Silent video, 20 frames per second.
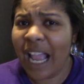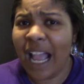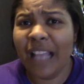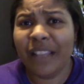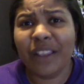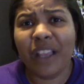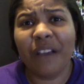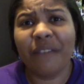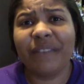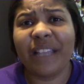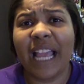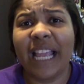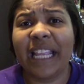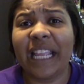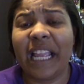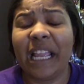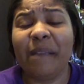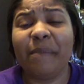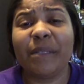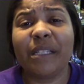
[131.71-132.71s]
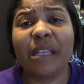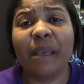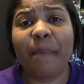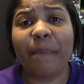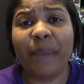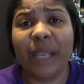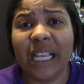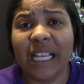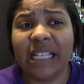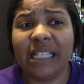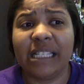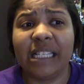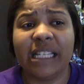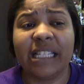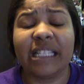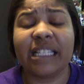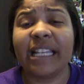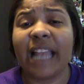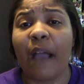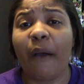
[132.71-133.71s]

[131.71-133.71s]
I love that game to pieces.